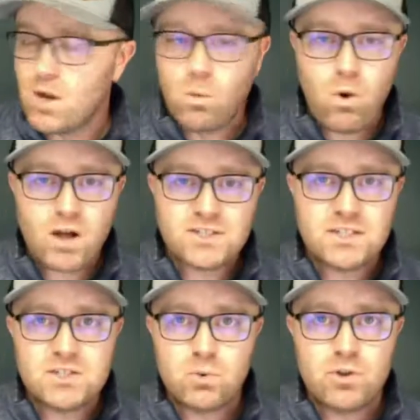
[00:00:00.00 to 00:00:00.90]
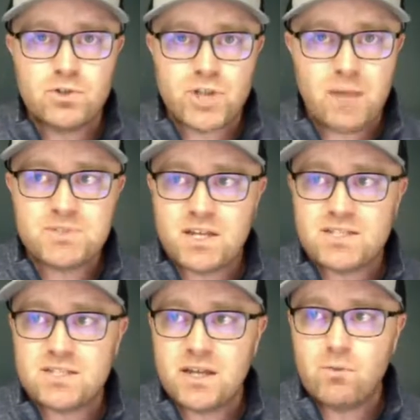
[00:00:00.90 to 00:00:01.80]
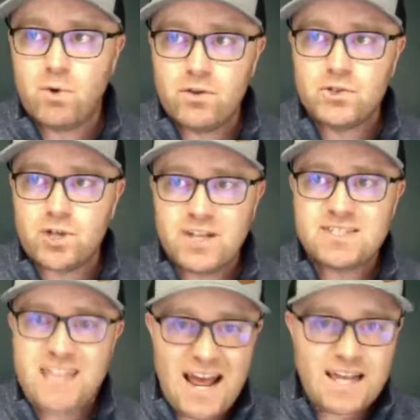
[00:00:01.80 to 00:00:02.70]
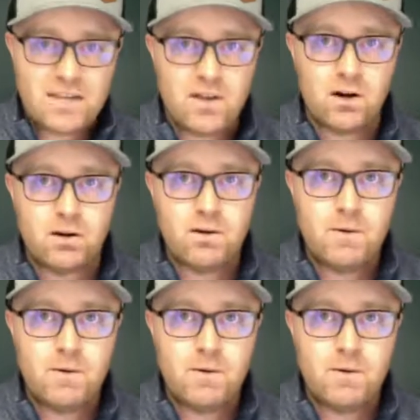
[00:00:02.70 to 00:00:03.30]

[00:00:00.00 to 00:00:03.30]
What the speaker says: walks into one of their job sites and one of their trades is hanging there.